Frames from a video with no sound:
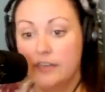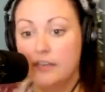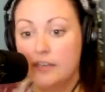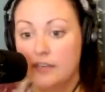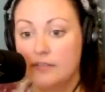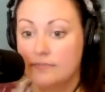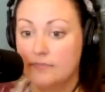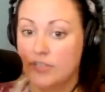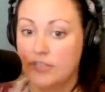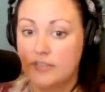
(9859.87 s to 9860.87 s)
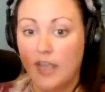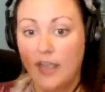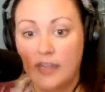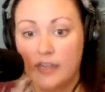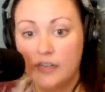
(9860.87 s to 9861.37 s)
Mhm. Just mm-hmm.
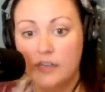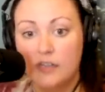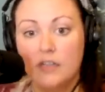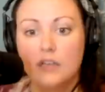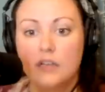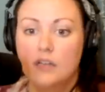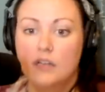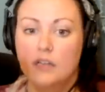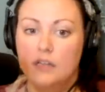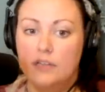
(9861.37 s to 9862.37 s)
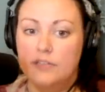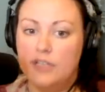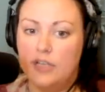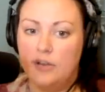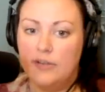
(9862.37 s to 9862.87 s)
saying.
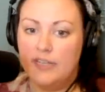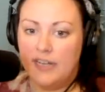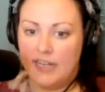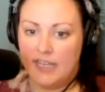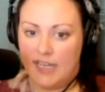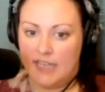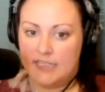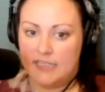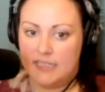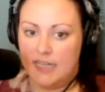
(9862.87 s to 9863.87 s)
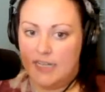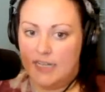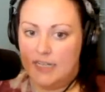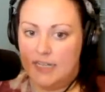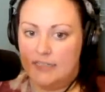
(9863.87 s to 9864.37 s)
So, in any case,
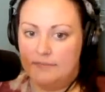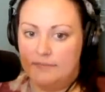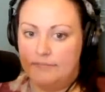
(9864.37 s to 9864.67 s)
uh,